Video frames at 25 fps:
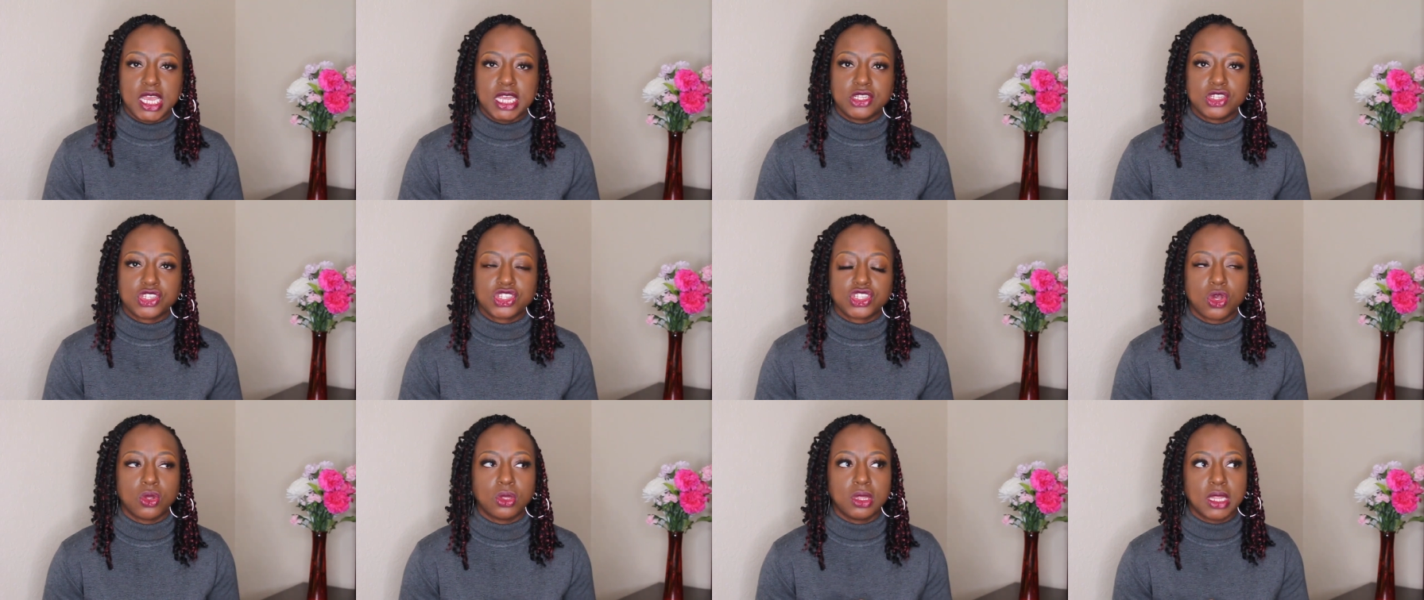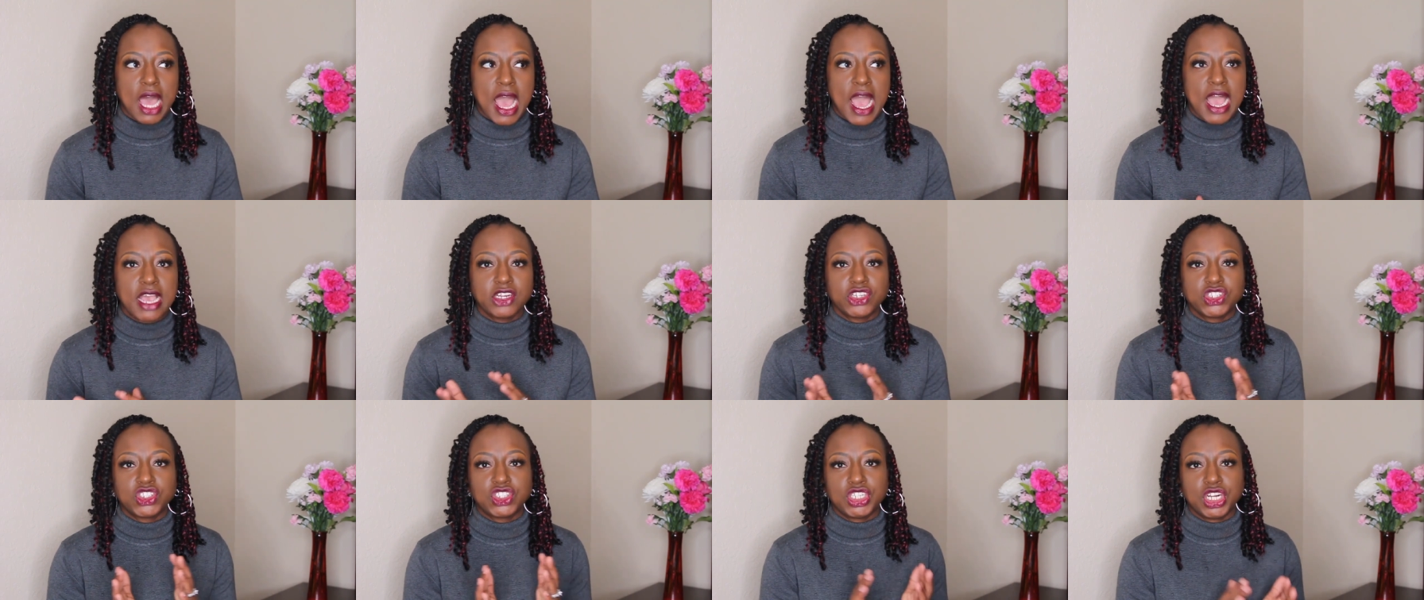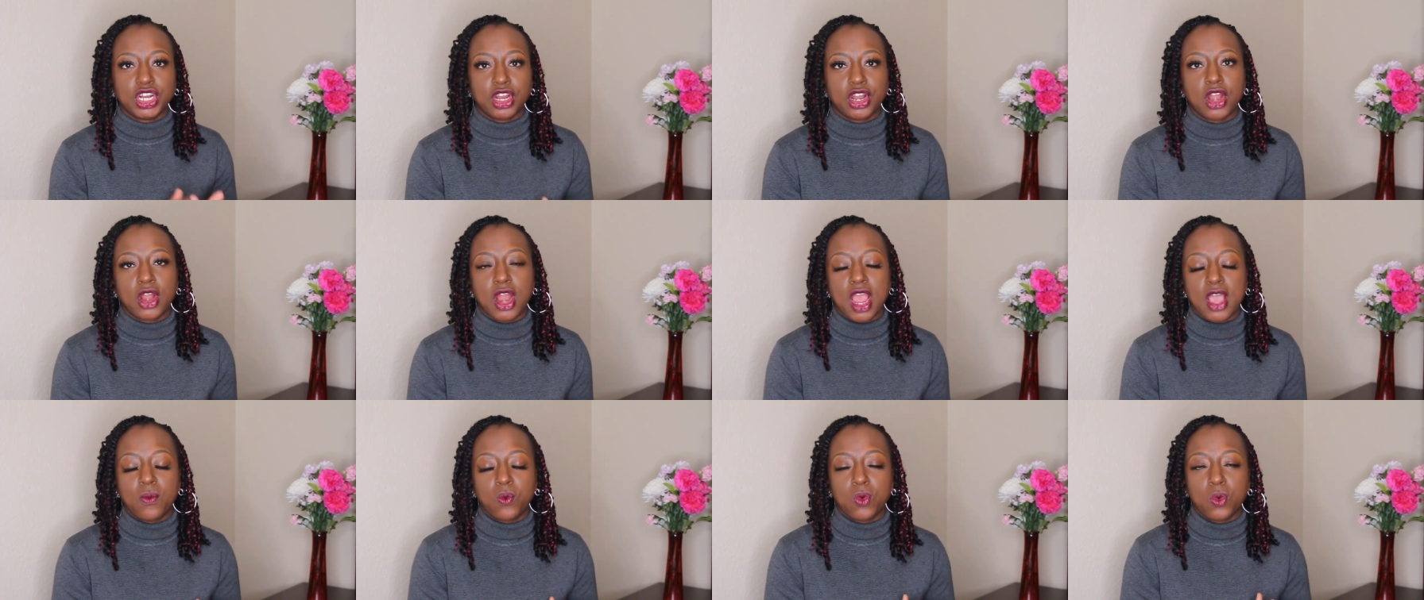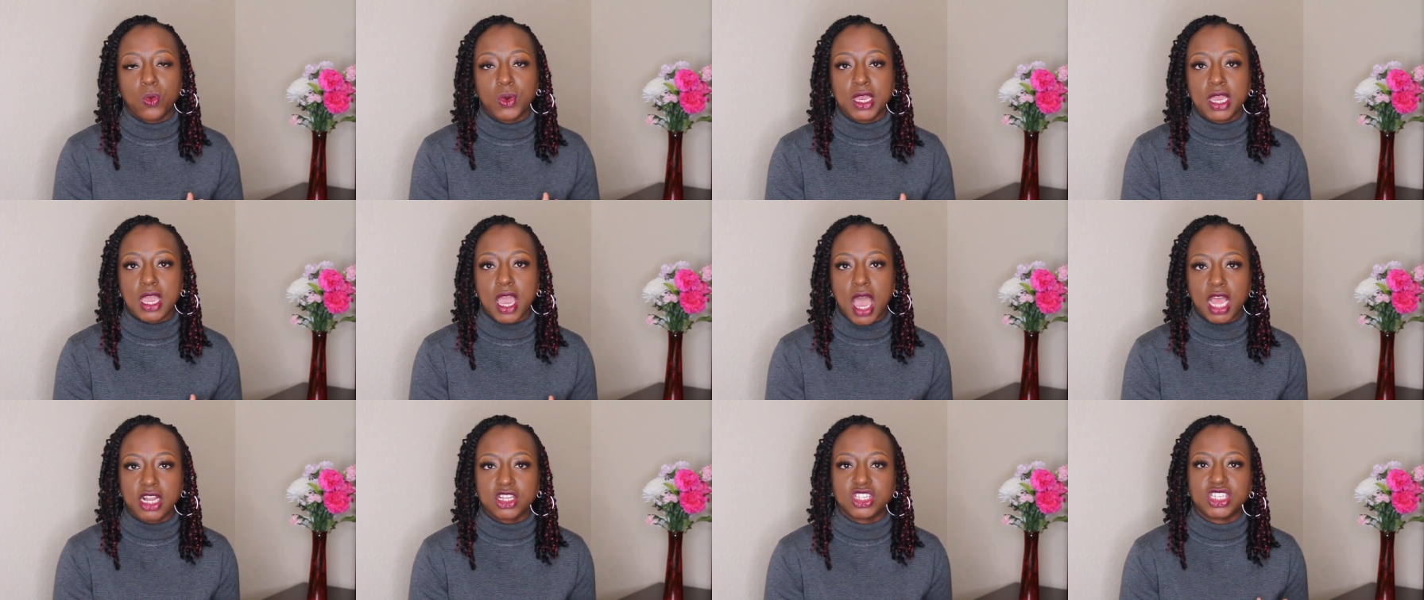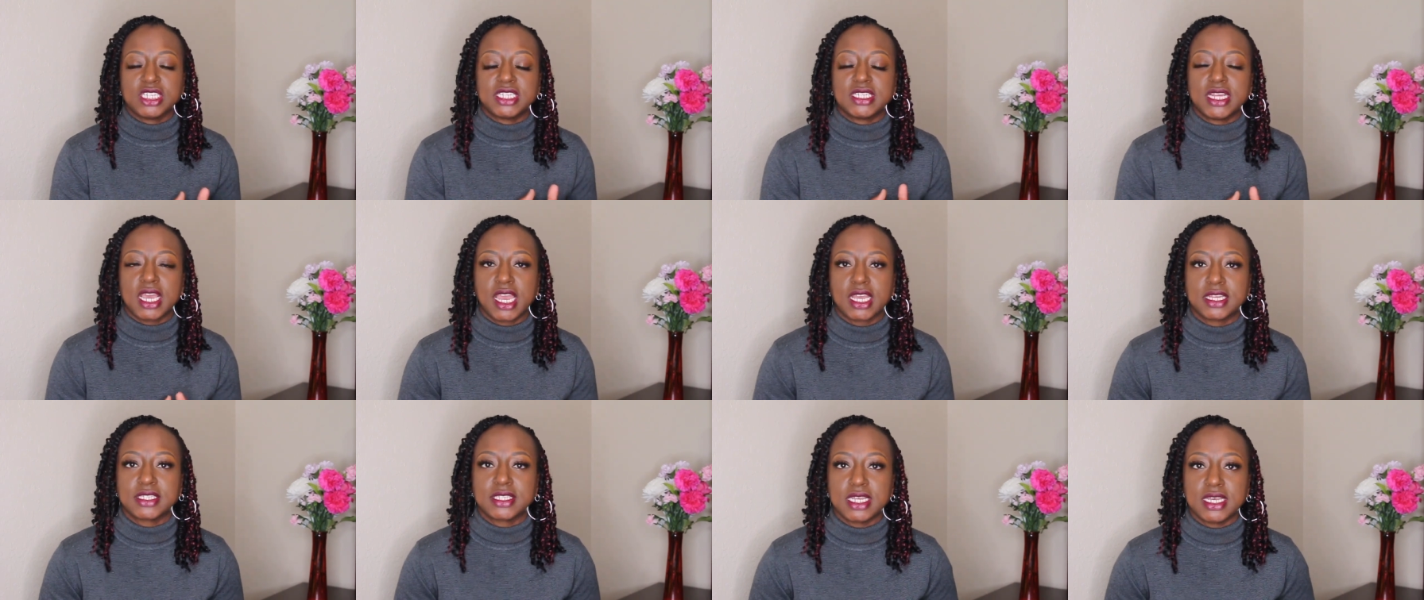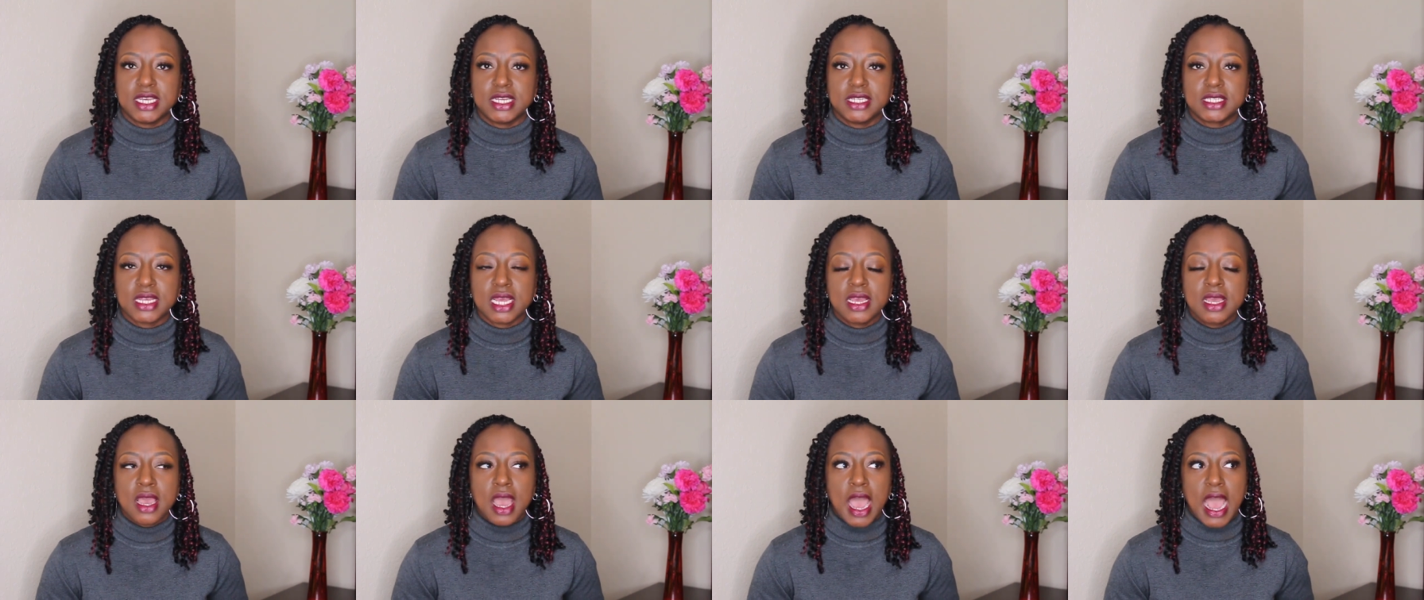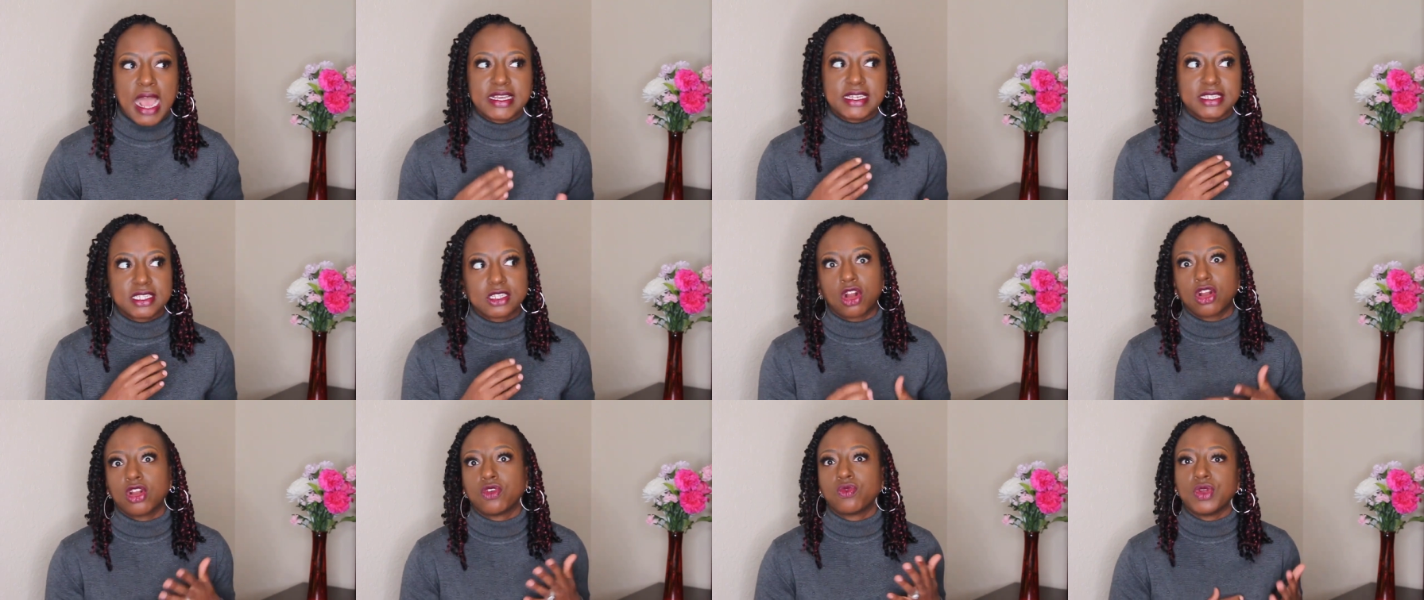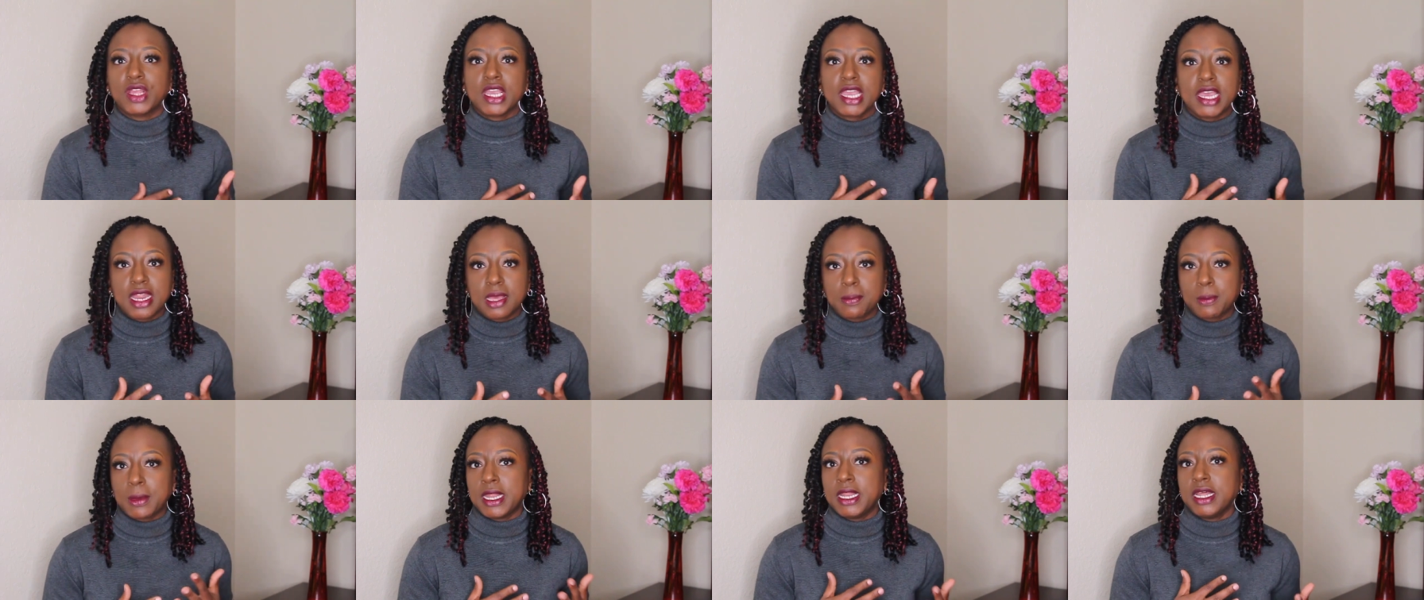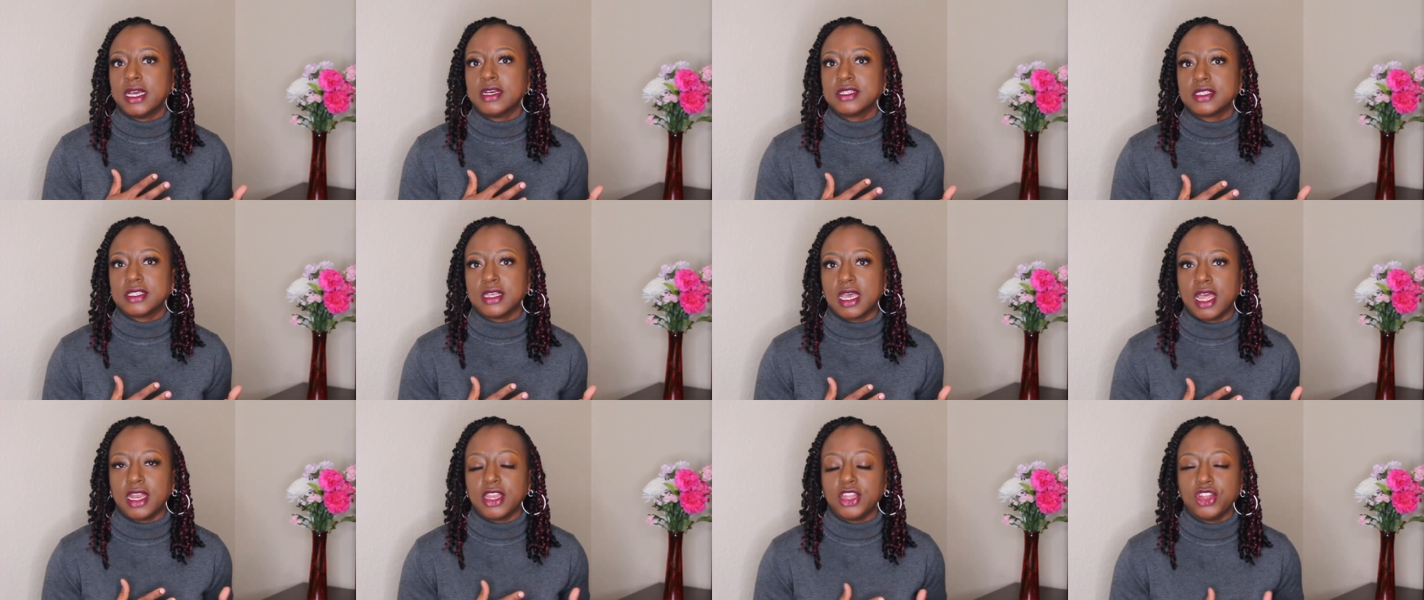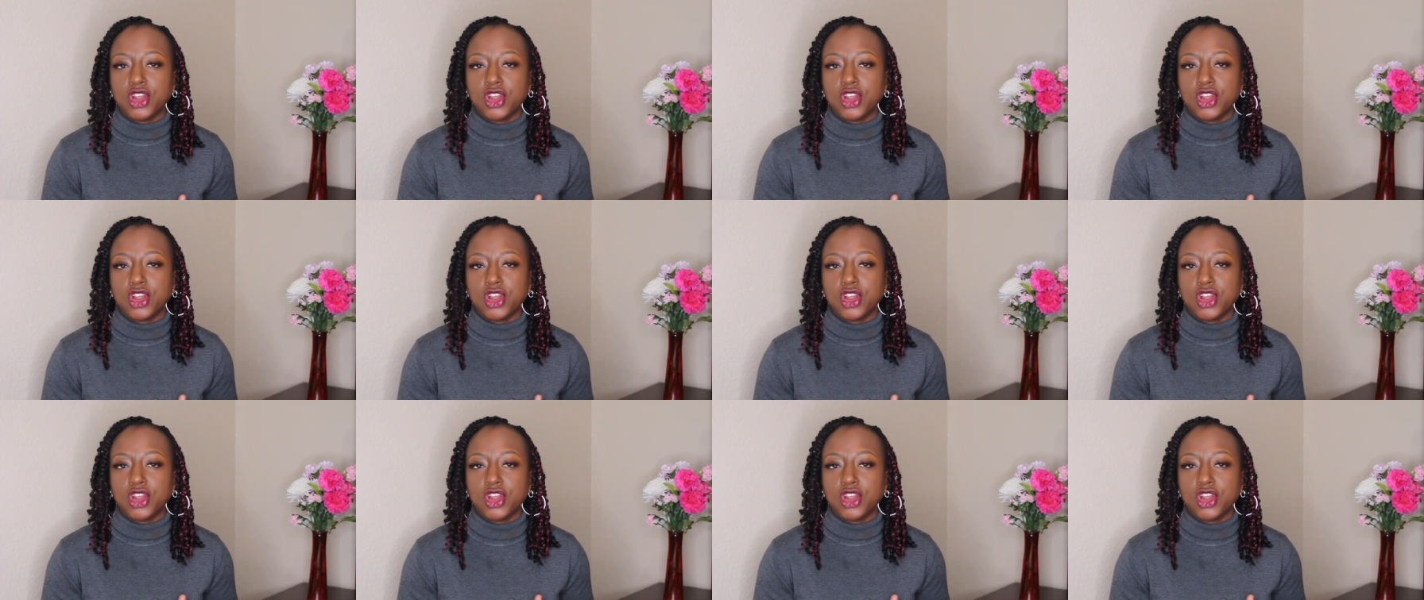and so last year when we got to Texas, I had started re-getting my nails done.